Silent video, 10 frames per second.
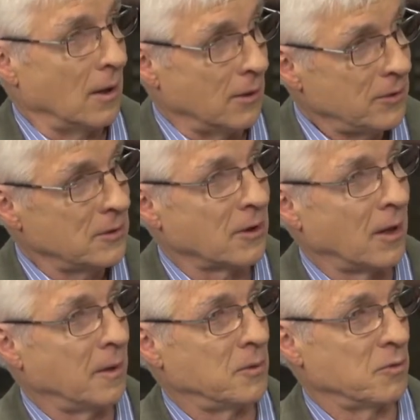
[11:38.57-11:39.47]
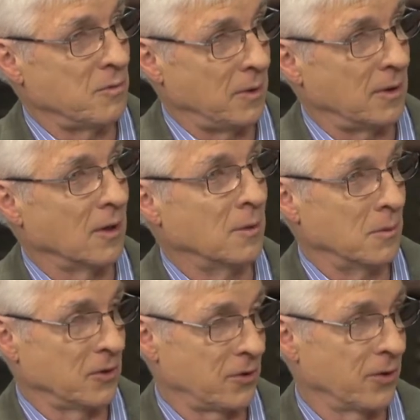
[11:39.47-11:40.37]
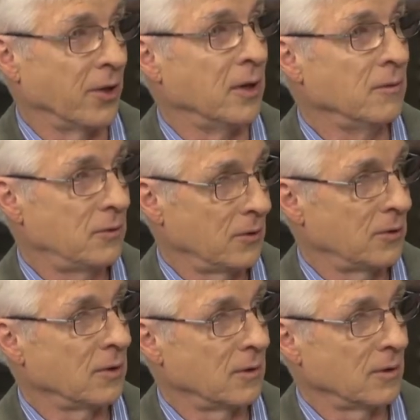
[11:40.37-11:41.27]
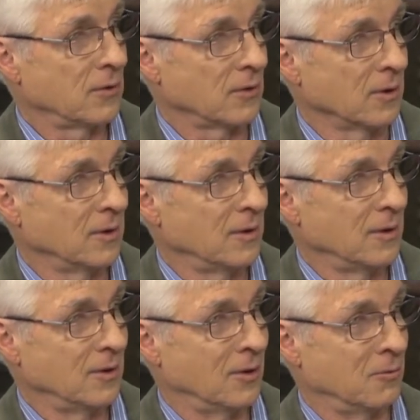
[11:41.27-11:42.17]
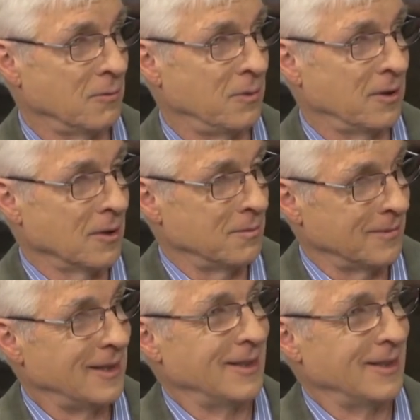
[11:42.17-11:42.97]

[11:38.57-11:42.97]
Other times we've become a slave to serious sin. You know, we've become